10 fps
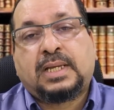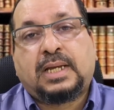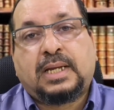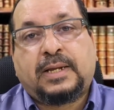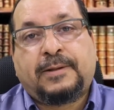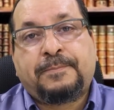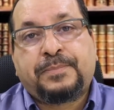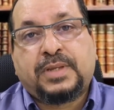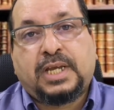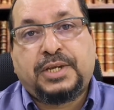a
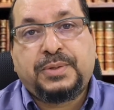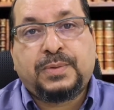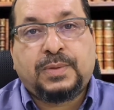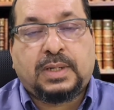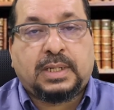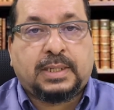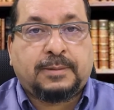new